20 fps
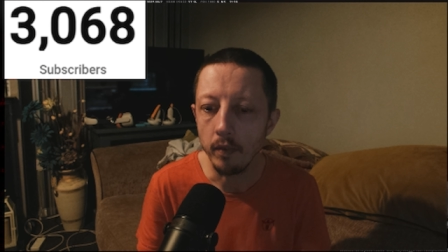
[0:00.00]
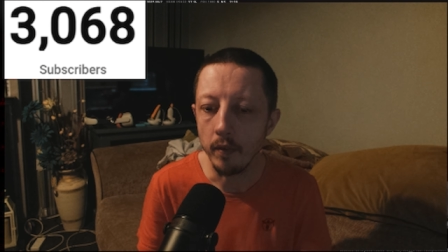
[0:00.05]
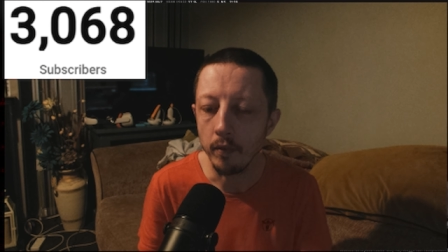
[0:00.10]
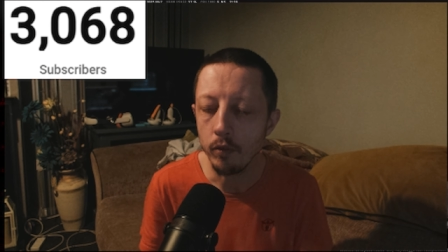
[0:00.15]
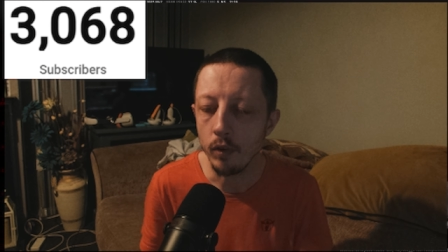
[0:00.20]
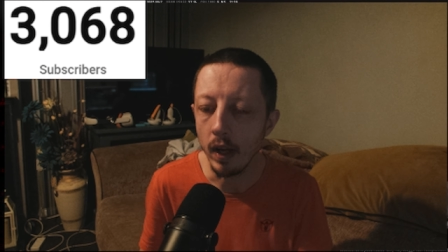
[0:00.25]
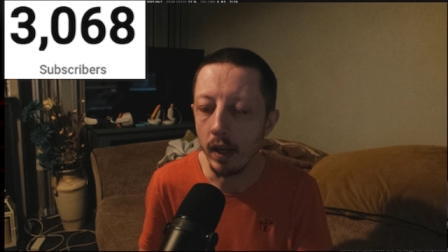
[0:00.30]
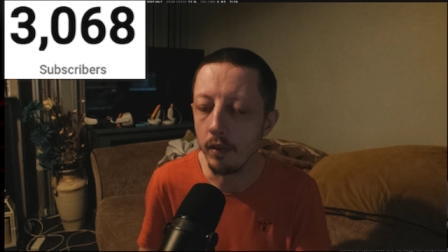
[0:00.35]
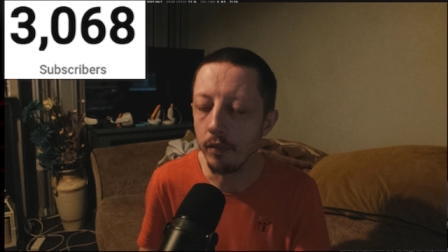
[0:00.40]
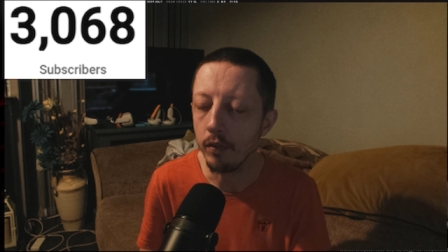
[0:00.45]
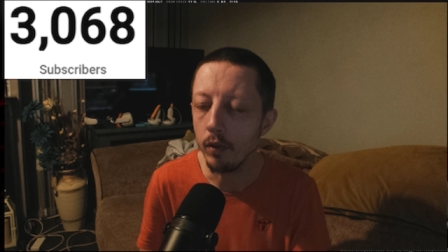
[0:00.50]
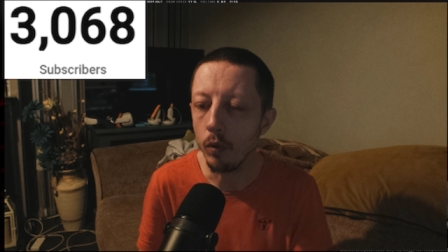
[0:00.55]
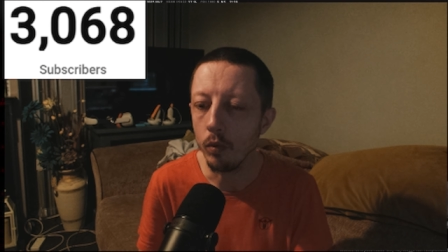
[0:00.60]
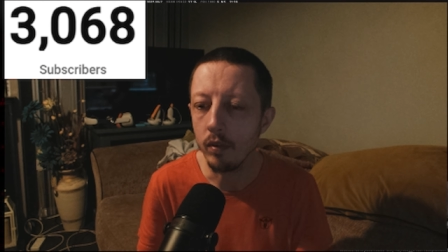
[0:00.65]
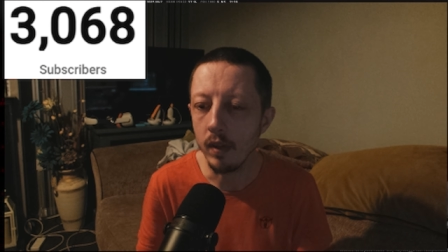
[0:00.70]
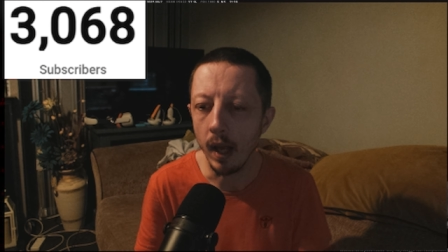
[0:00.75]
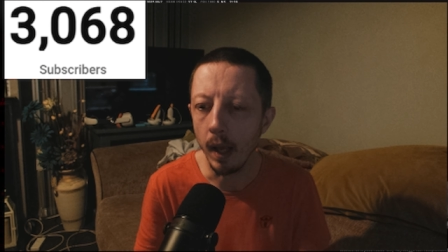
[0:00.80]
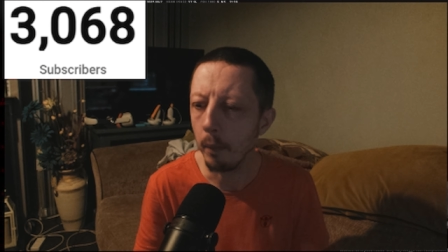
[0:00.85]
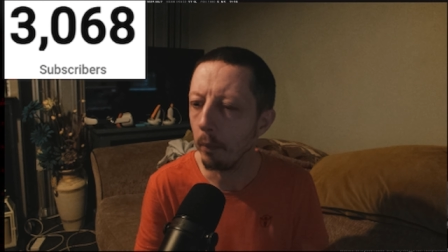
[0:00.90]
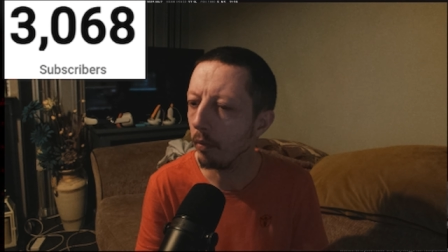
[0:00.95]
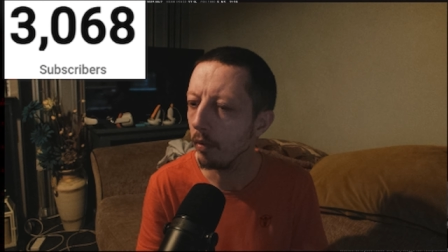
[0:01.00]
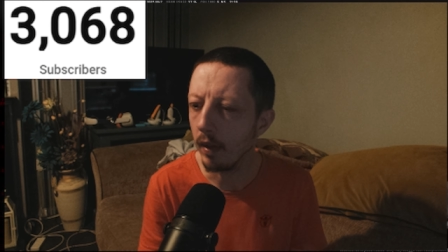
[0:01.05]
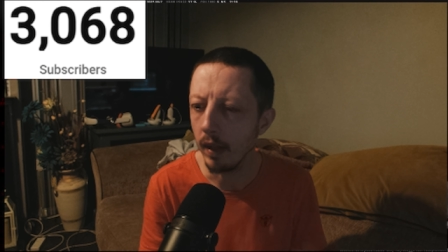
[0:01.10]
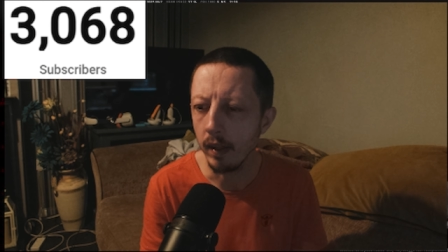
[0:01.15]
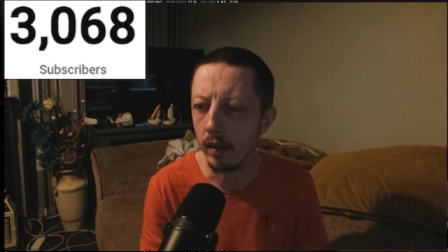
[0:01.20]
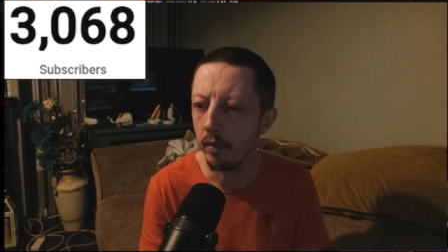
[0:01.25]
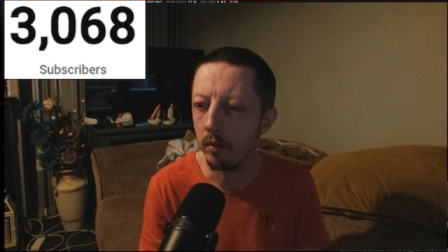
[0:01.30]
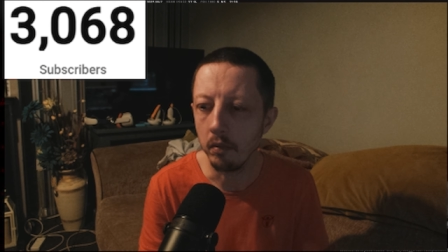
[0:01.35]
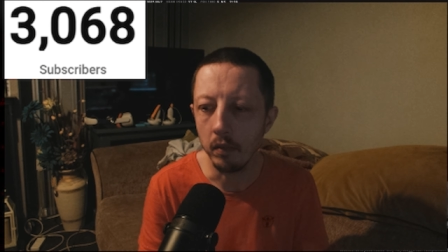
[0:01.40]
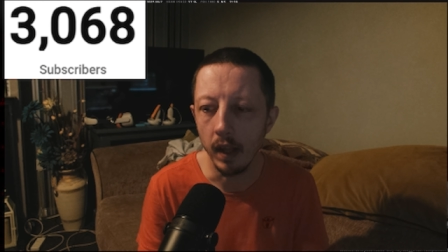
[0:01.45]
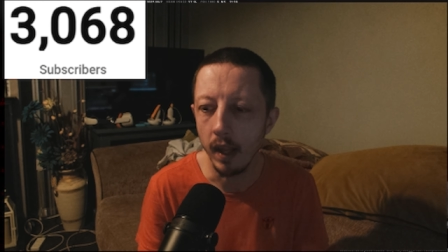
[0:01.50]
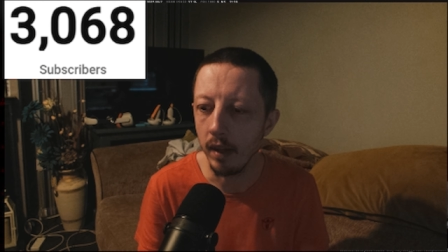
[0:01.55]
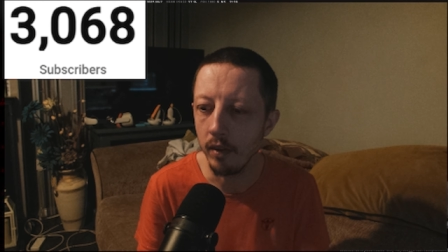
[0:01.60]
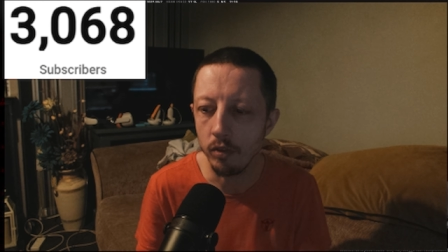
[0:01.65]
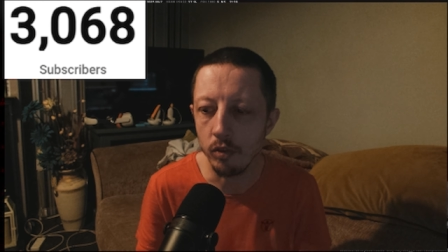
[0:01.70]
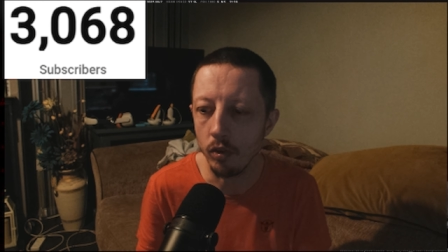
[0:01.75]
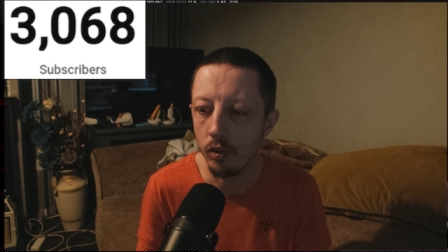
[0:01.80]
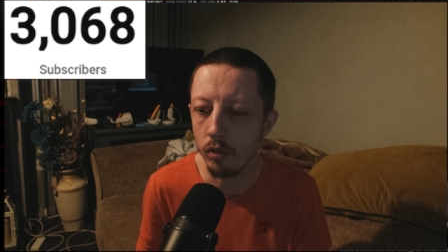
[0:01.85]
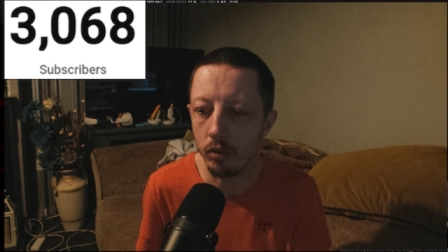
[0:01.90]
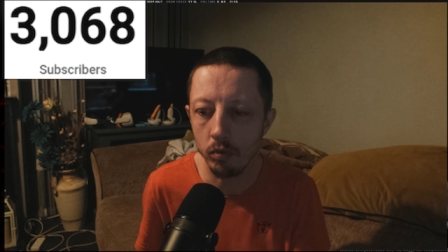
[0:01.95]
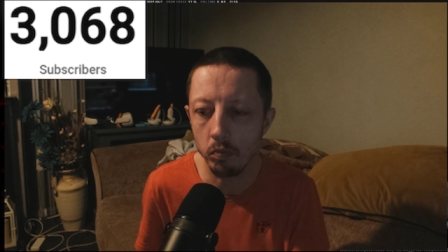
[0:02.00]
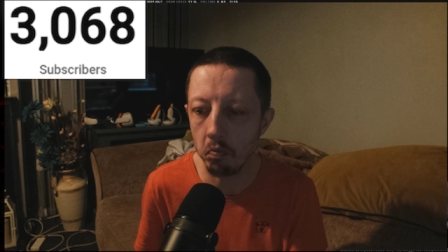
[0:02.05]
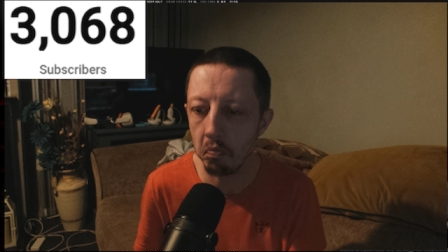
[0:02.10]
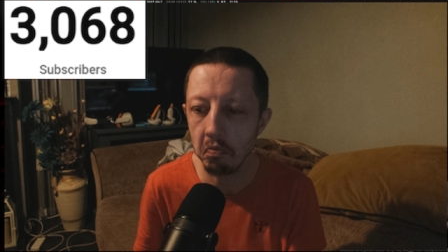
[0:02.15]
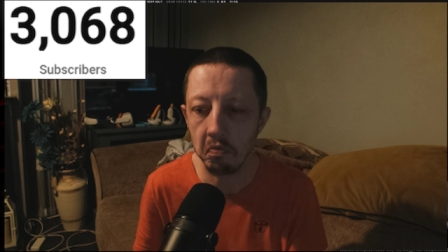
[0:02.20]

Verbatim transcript: I've tried a few times, and it's just